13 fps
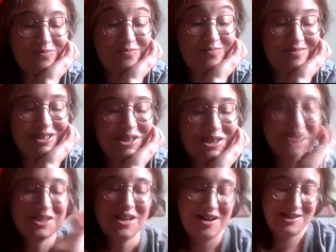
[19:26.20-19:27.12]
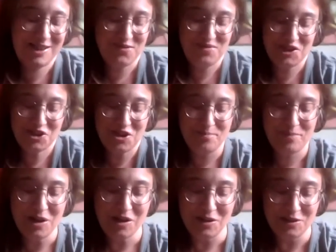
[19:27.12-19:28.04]
the society of which I'm
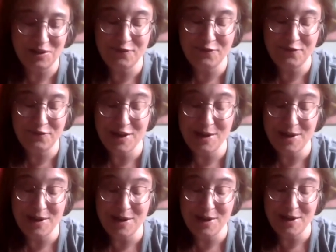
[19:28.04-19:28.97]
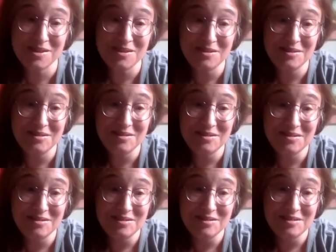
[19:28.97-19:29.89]
part and the fabric of it,
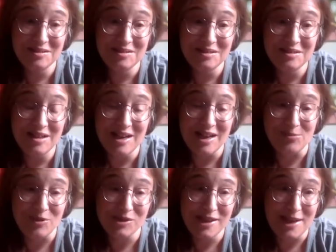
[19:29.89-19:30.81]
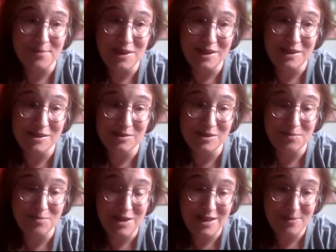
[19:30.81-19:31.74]
and what's happening to
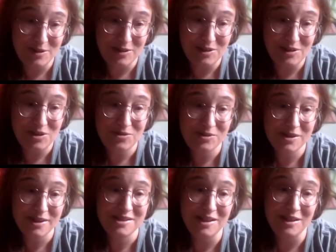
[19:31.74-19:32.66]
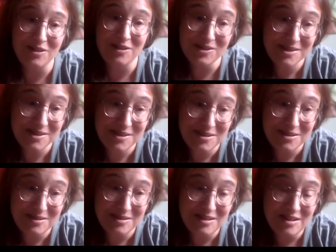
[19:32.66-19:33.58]
people and who's getting lost.
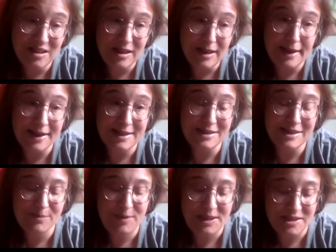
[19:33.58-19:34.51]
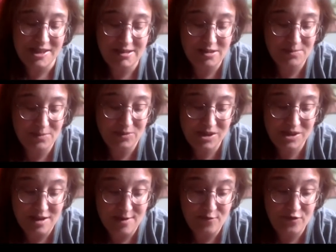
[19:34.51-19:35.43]
And it's been a terrible
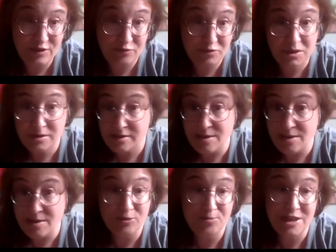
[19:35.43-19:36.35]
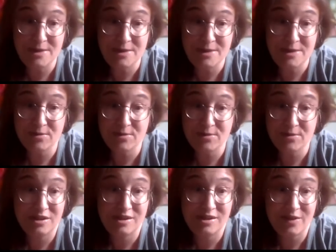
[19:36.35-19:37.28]
time for disabled people, for
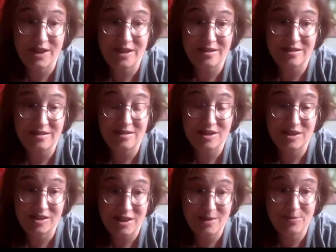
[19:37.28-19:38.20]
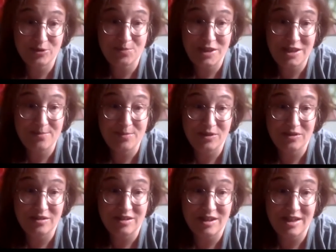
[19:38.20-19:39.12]
cognitively disabled people,
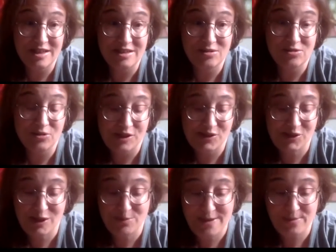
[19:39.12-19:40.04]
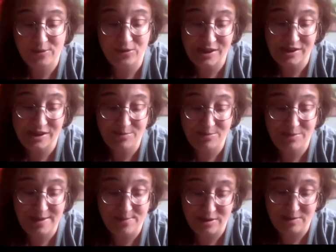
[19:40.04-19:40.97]
and autistic
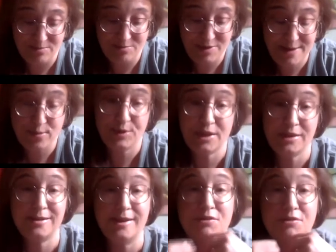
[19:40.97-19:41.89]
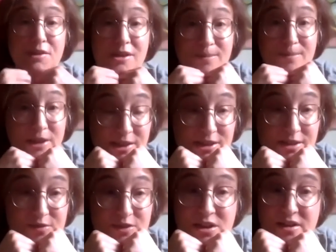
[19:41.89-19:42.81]
people and people with intellectual disabilities
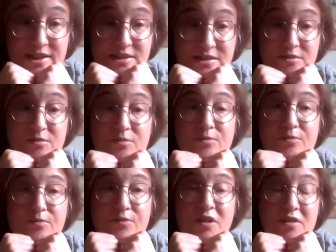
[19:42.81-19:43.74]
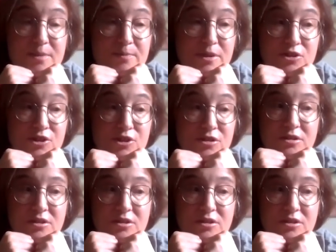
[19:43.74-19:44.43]
have died at a very much